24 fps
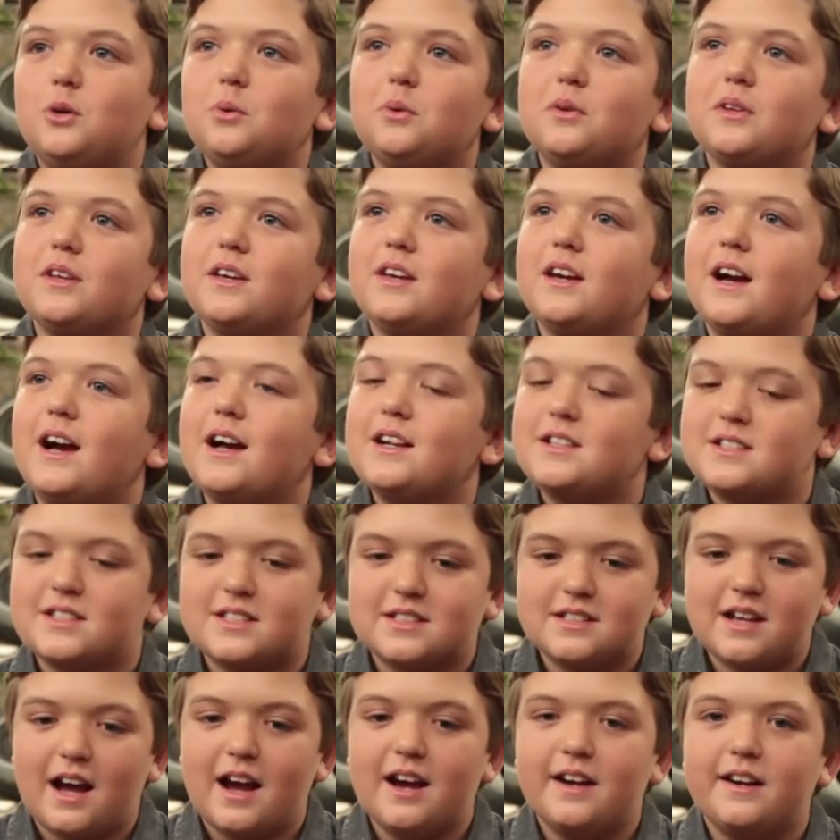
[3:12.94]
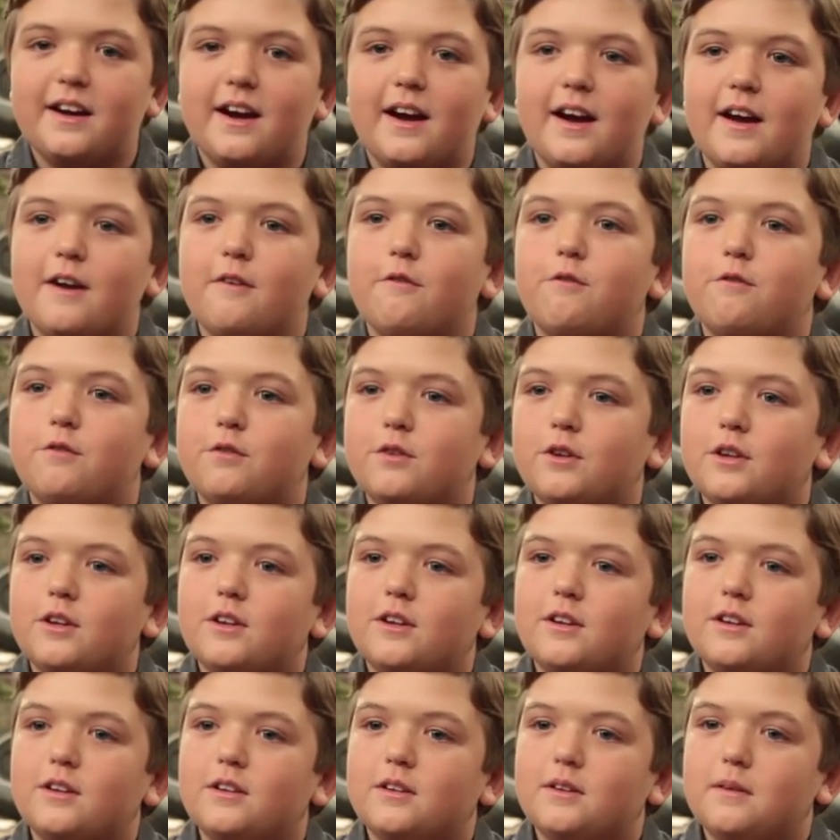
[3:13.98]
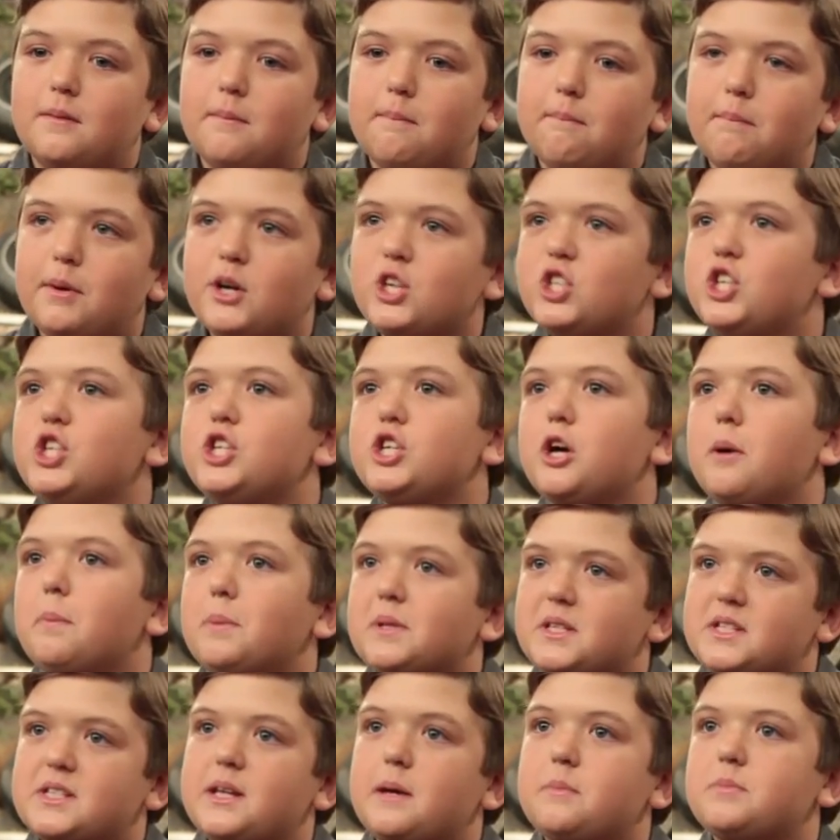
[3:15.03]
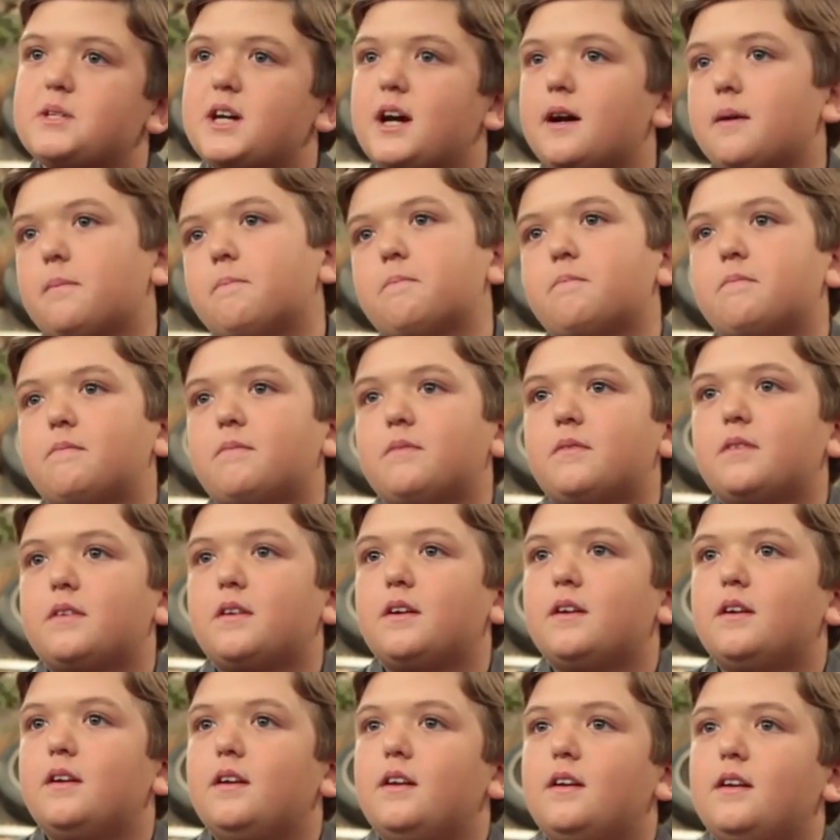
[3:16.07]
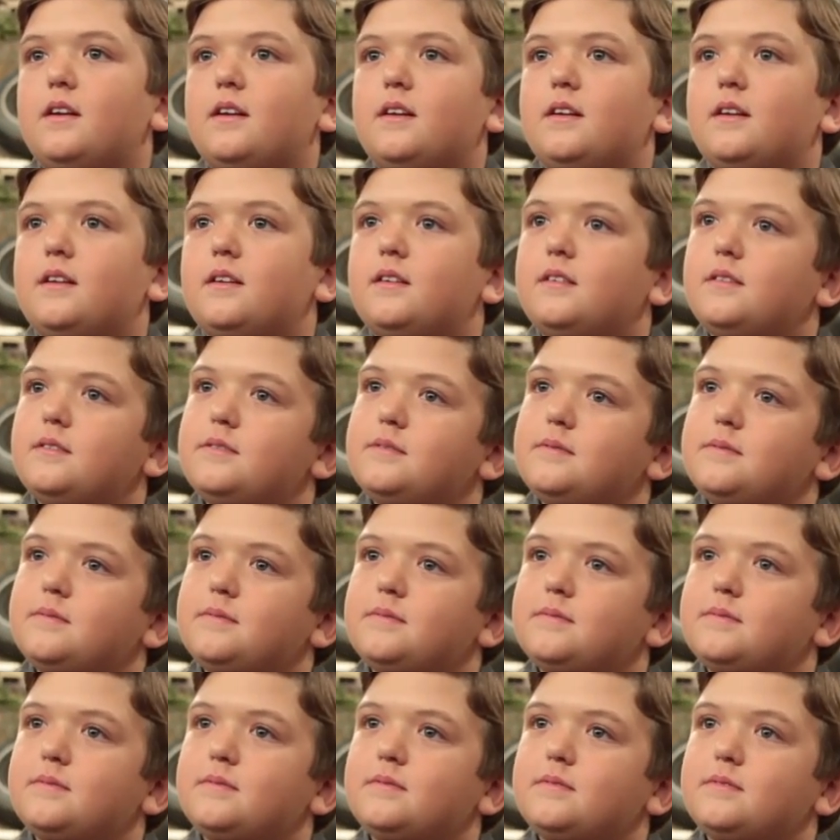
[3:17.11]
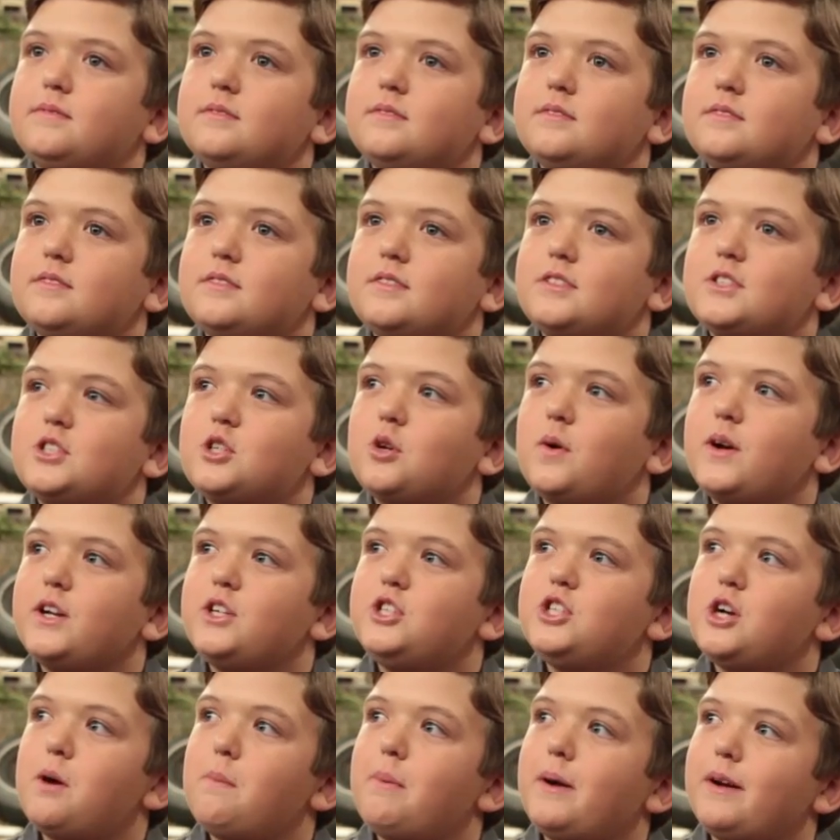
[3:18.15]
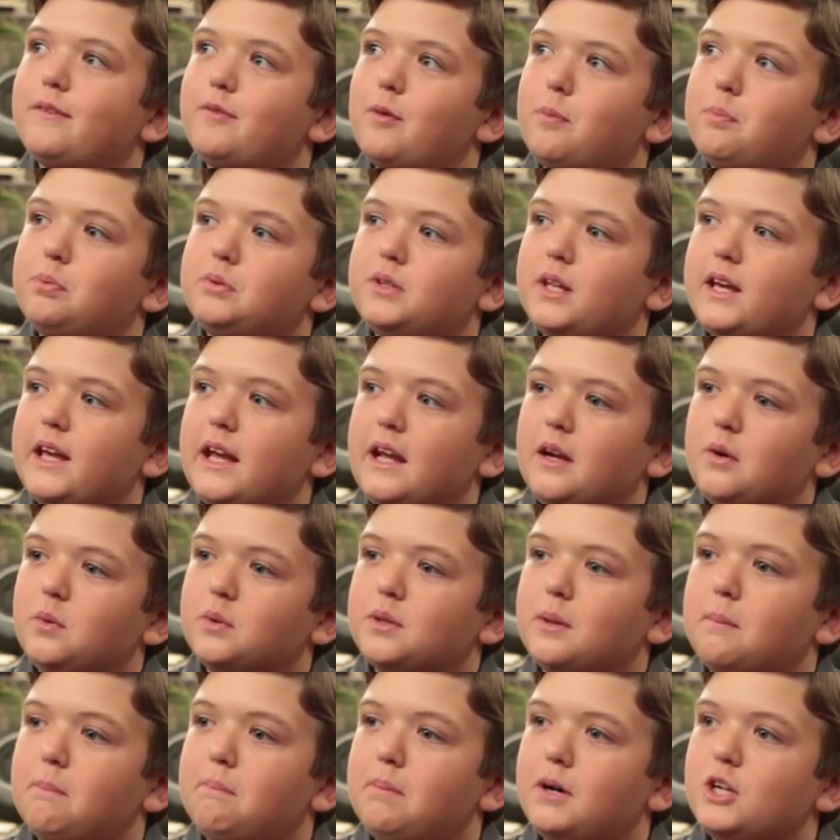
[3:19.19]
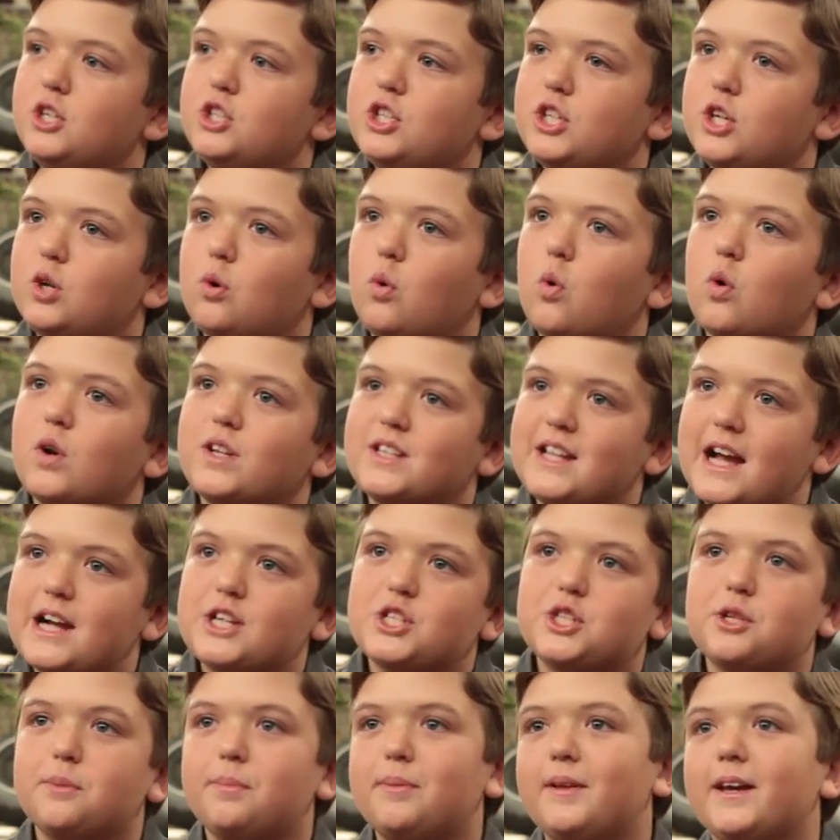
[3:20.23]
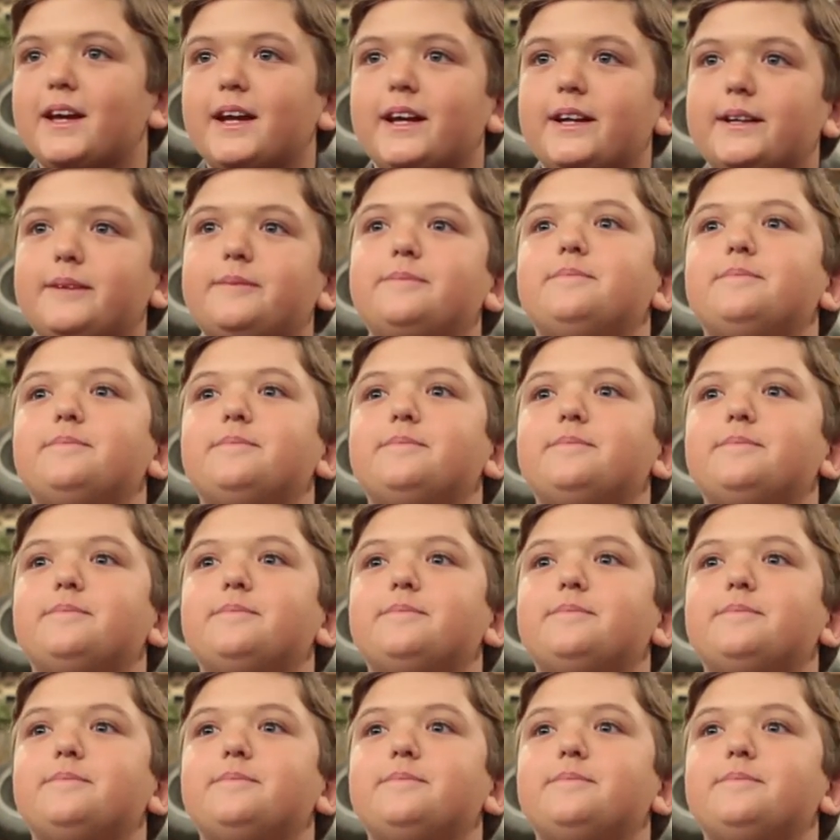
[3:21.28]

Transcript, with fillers: Totally. I'd skydive, bungee jump at the same time. Sky. Uh, what? So I jump out of a plane with a bungee cord attached to the plane.